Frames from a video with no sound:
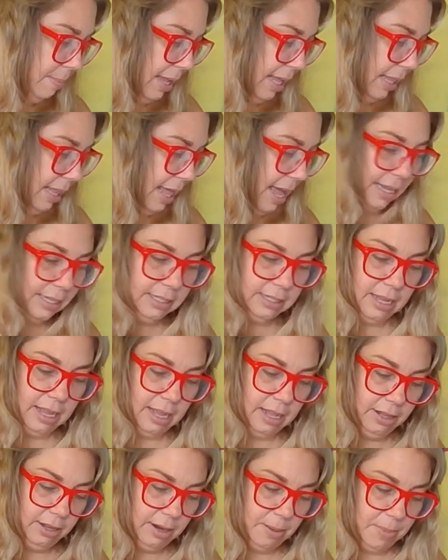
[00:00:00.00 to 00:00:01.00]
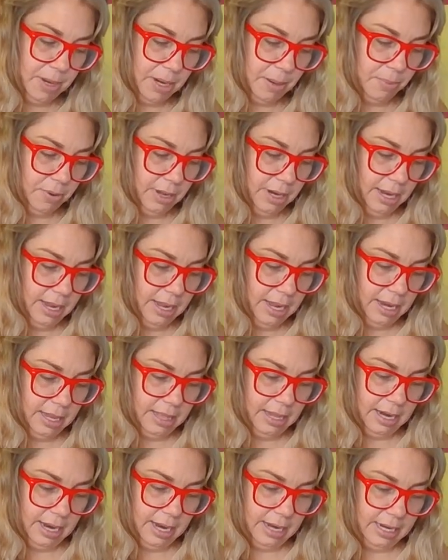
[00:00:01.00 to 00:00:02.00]
My last color I'm going to put in,
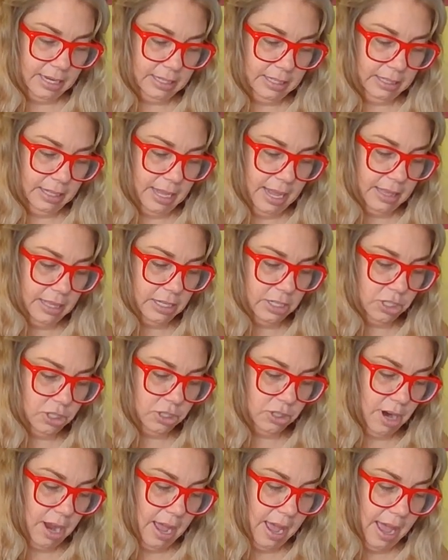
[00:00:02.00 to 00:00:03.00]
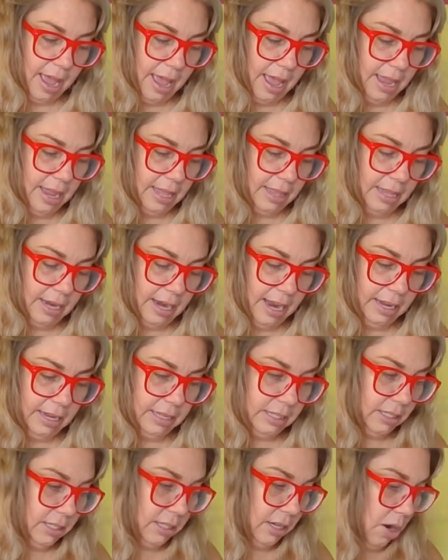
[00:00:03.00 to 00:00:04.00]
and then I need to let this dry, and then I
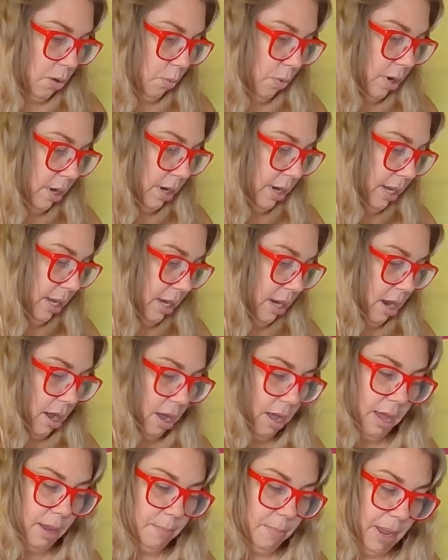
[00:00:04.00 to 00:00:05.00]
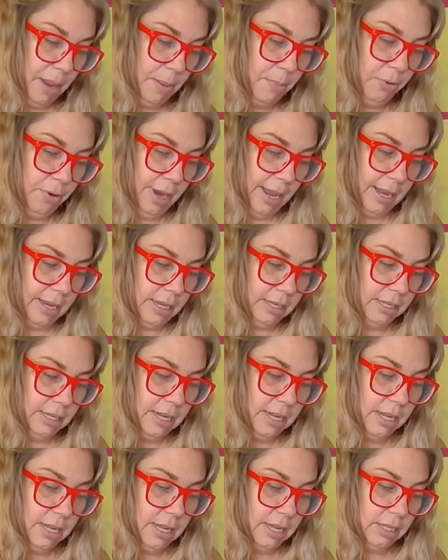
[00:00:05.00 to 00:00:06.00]
can start working on my print.
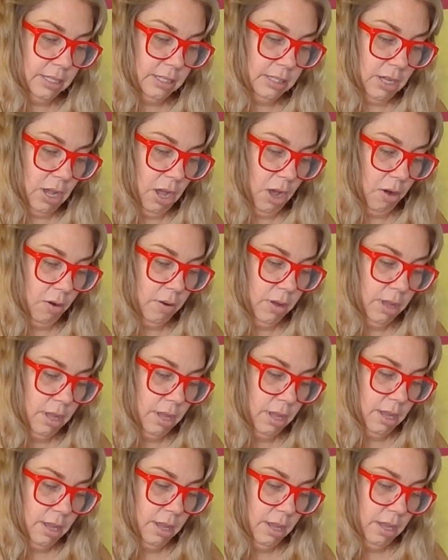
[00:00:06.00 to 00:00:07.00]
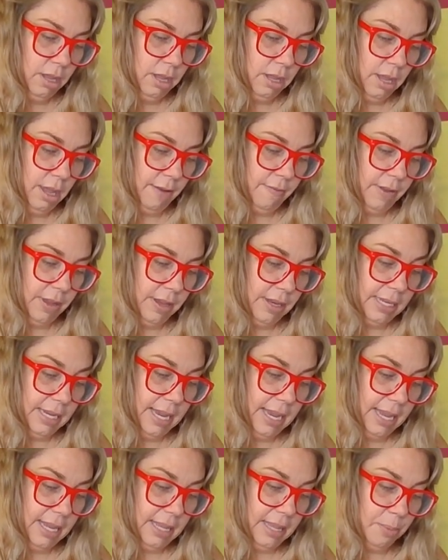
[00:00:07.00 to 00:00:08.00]
So if you
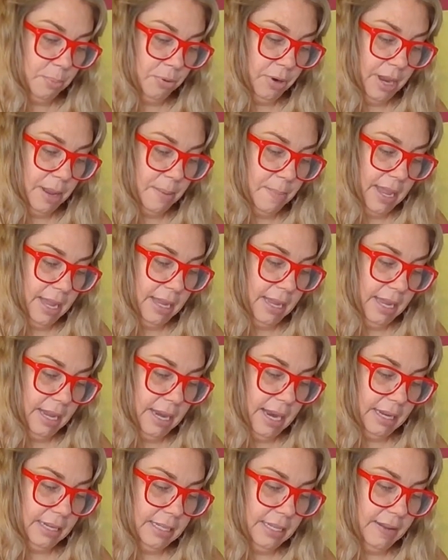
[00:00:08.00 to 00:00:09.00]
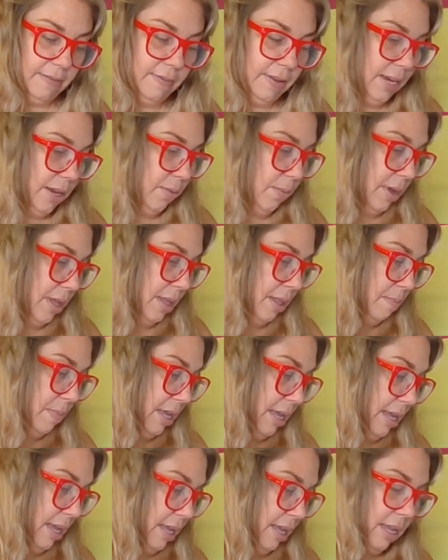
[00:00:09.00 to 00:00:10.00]
did the printmaking activity with
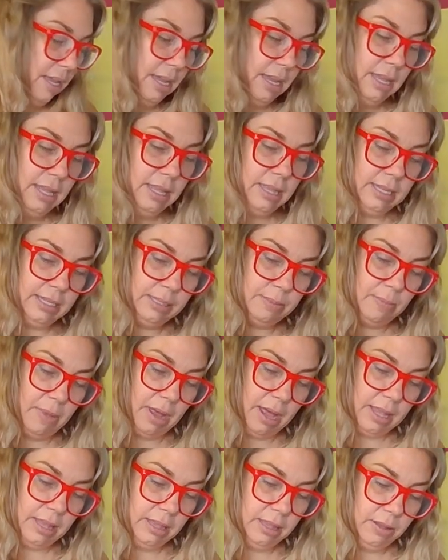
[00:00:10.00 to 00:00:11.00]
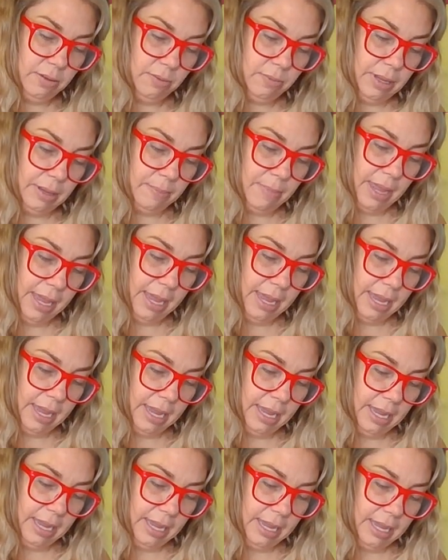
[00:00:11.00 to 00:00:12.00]
me this month,
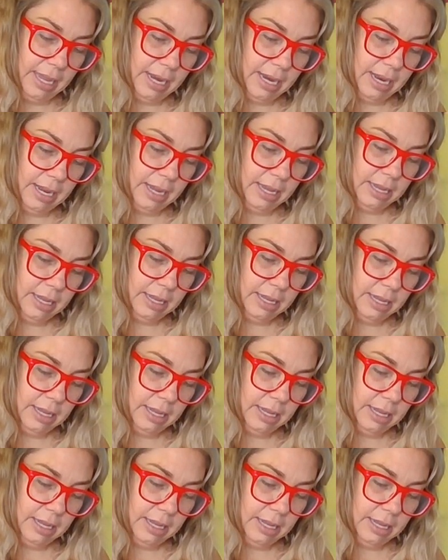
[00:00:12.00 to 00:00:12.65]
I